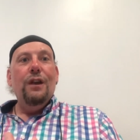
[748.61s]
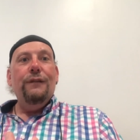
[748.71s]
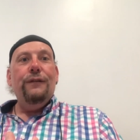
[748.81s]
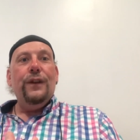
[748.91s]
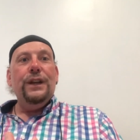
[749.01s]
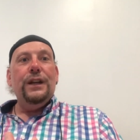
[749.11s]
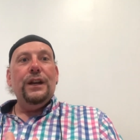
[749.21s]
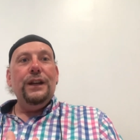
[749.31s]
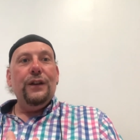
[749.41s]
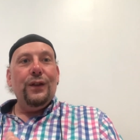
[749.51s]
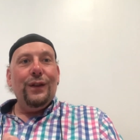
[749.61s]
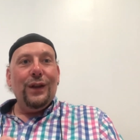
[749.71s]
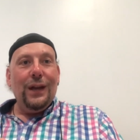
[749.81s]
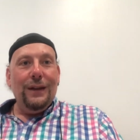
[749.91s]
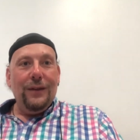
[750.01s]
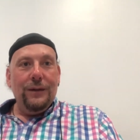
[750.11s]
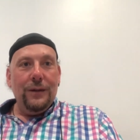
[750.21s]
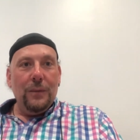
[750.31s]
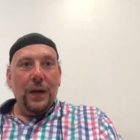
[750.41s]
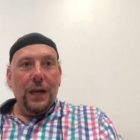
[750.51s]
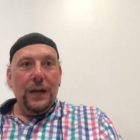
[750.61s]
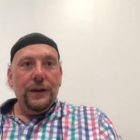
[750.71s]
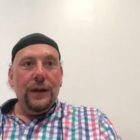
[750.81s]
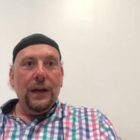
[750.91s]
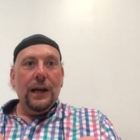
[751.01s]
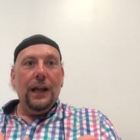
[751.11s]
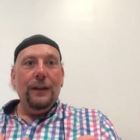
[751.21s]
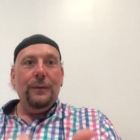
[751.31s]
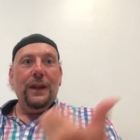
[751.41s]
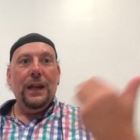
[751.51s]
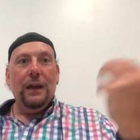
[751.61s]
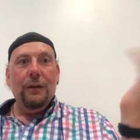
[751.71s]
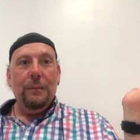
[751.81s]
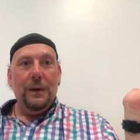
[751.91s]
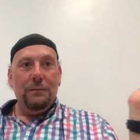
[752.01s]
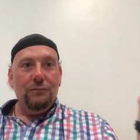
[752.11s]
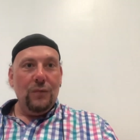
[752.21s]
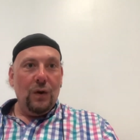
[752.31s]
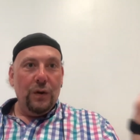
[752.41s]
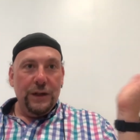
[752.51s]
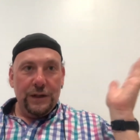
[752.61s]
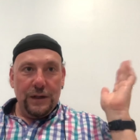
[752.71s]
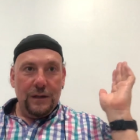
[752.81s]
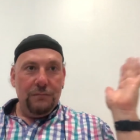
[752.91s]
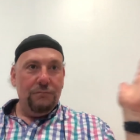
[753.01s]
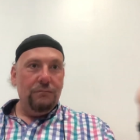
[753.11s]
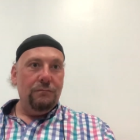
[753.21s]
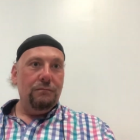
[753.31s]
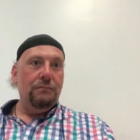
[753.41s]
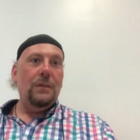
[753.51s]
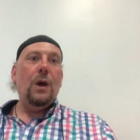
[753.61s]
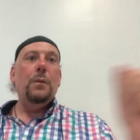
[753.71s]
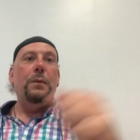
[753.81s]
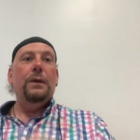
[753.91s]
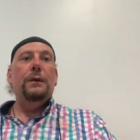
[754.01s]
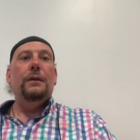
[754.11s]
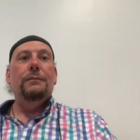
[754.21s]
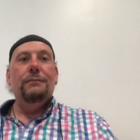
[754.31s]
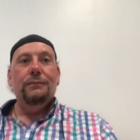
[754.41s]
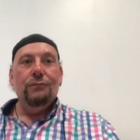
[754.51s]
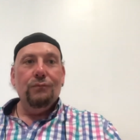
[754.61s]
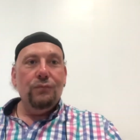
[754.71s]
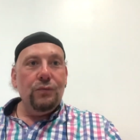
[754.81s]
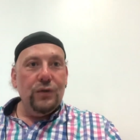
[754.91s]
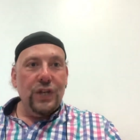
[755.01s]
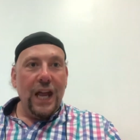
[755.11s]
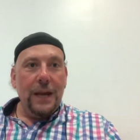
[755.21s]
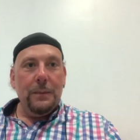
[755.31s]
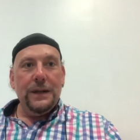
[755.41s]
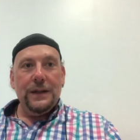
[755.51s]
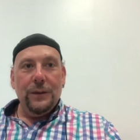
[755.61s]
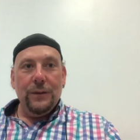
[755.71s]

fuddy-duddy than I think I ever have in my entire life, but there you go, I've been honest and open and shared my